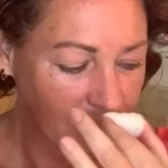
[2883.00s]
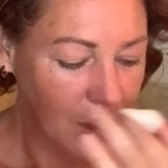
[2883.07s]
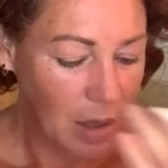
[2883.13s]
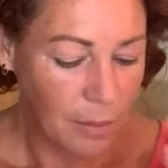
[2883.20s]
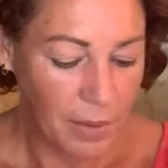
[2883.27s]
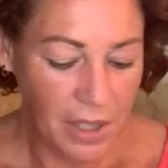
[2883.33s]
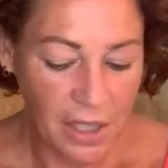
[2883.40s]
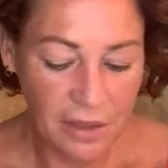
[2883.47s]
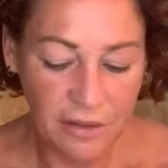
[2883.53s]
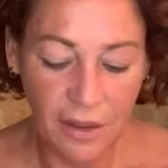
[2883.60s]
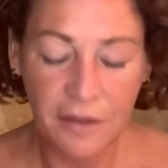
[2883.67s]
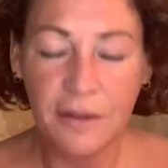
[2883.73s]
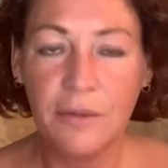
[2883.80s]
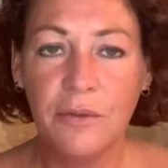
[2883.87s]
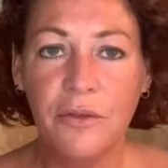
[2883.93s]
But it
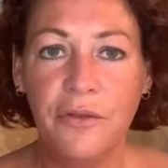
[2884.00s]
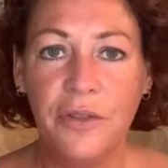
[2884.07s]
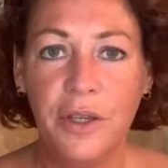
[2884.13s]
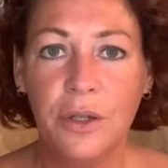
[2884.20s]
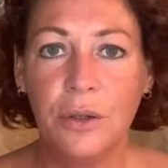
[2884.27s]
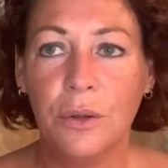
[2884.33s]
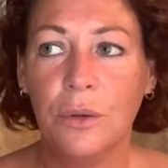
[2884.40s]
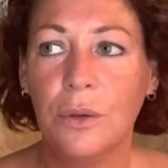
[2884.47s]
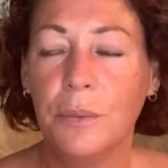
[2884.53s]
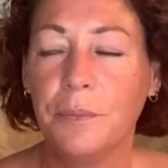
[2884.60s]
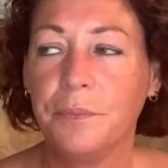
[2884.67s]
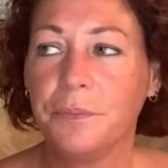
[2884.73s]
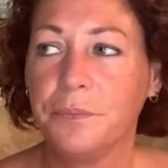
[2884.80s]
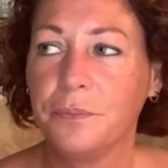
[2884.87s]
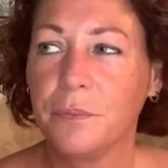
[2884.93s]
doesn't feel
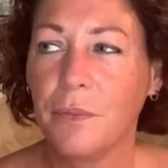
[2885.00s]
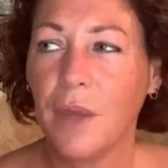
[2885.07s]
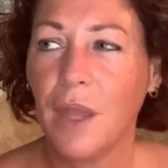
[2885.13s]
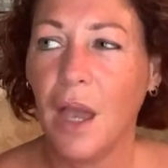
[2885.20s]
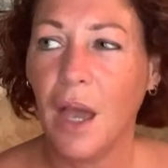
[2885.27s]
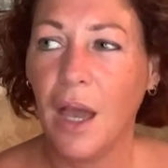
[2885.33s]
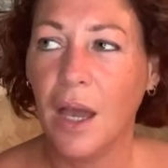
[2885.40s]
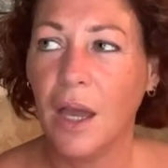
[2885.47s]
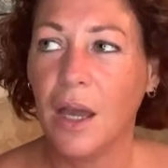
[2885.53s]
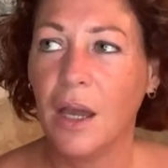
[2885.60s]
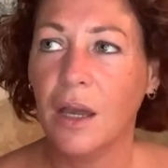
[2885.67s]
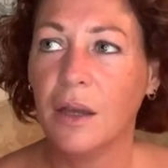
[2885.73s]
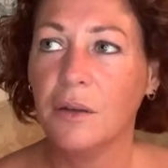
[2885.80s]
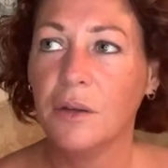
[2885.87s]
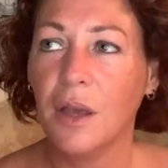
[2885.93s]

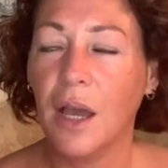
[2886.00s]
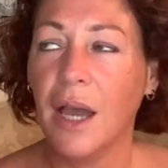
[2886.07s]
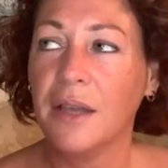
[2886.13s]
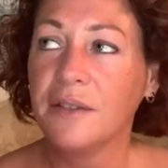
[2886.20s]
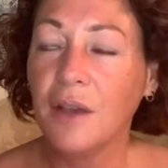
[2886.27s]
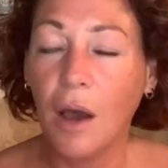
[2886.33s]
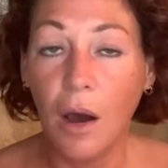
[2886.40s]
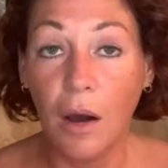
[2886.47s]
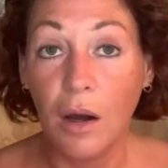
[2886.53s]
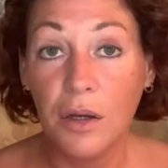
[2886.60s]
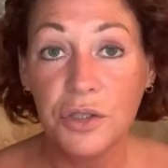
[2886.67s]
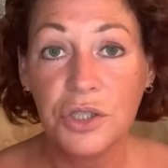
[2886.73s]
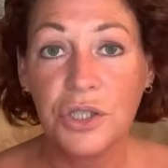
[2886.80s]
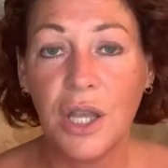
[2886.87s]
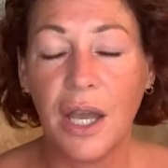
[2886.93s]
as
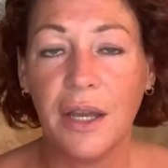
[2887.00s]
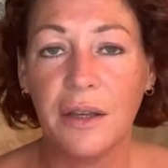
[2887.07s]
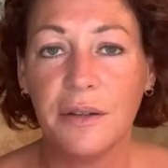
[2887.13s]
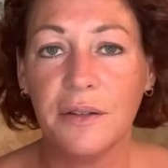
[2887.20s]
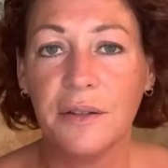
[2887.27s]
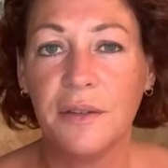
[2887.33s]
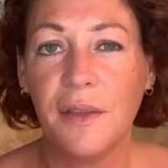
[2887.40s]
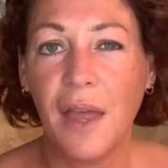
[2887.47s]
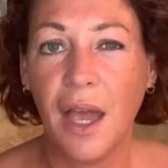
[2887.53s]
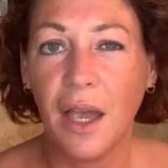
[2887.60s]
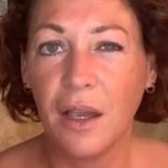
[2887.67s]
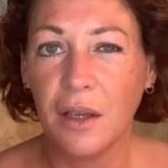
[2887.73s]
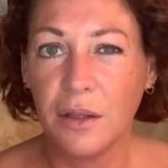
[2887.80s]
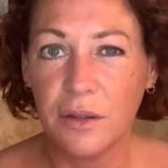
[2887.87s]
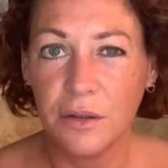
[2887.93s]
harsh as that
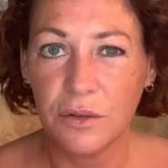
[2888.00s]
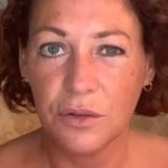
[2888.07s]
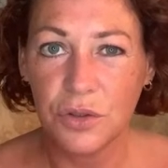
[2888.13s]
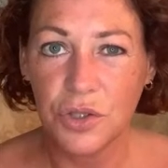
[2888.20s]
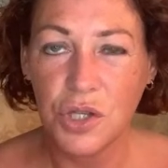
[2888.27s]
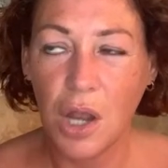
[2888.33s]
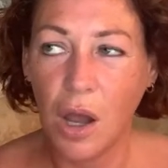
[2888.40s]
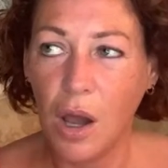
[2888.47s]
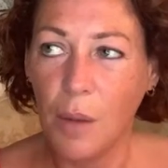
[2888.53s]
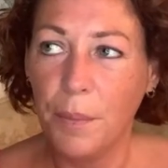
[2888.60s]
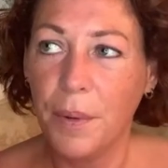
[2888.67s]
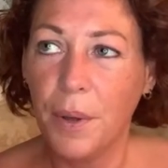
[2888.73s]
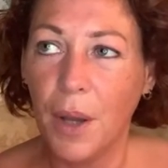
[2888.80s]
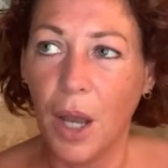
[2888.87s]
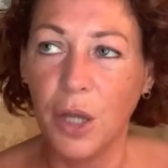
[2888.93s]

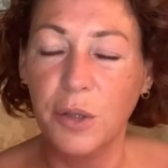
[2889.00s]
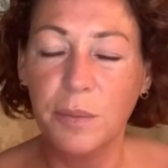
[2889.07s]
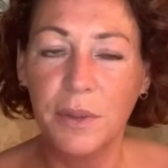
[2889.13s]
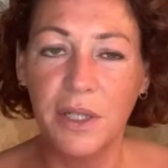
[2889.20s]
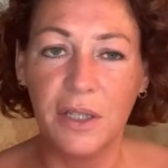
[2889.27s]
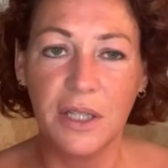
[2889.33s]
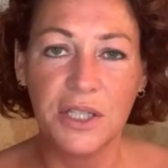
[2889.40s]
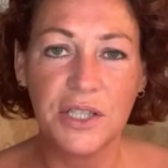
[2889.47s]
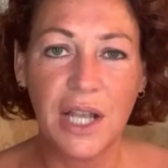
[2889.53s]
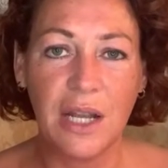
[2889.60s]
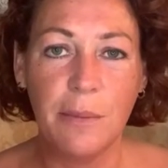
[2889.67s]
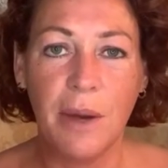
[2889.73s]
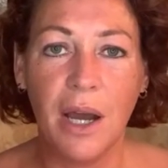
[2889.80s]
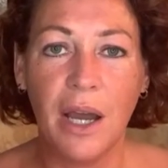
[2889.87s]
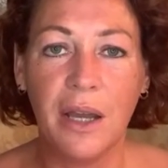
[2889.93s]
sharp opening that
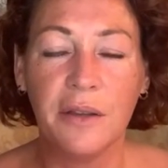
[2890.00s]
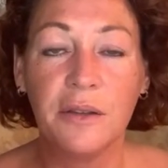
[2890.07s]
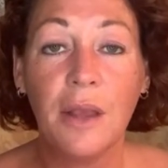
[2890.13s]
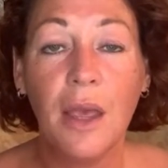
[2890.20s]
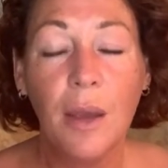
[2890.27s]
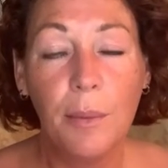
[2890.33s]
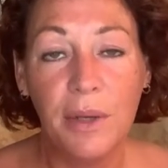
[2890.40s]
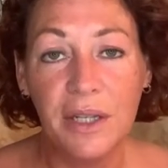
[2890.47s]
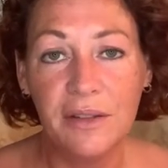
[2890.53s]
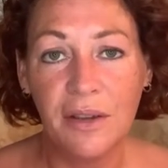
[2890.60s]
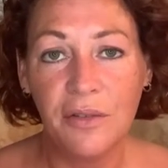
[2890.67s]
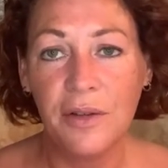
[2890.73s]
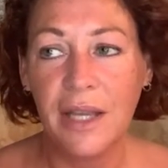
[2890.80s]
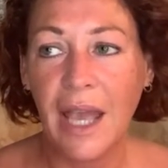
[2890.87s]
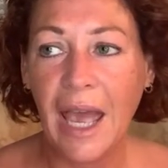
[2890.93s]
Shalimar has. But it
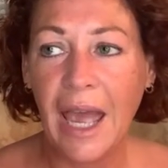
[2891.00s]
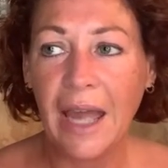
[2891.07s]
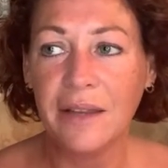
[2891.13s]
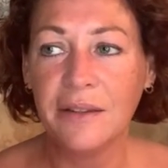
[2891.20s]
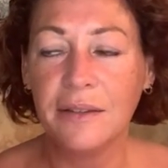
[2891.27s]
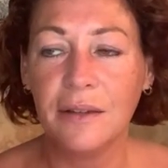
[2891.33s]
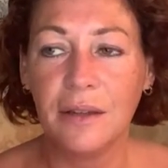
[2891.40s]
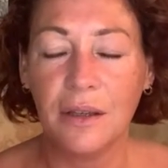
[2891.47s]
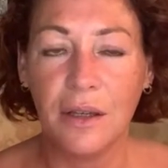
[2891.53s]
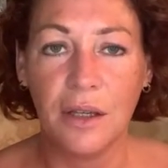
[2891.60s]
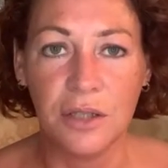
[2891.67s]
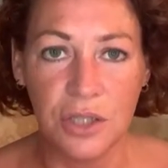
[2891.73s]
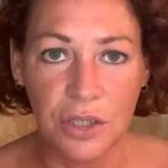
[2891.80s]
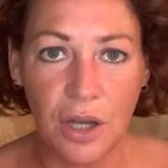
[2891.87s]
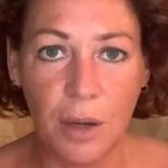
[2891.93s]
definitely has a
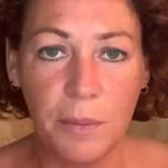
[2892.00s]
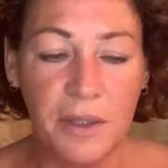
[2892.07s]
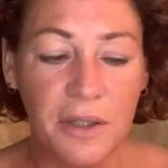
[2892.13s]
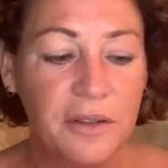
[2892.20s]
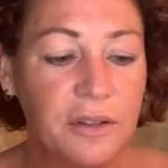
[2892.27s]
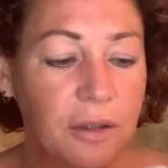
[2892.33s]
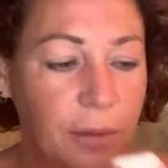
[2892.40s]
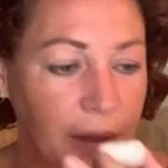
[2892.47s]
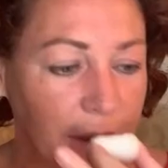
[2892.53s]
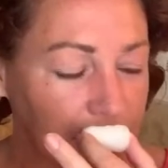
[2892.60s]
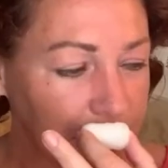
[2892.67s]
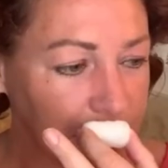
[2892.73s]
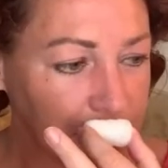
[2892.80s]
sharpness to it.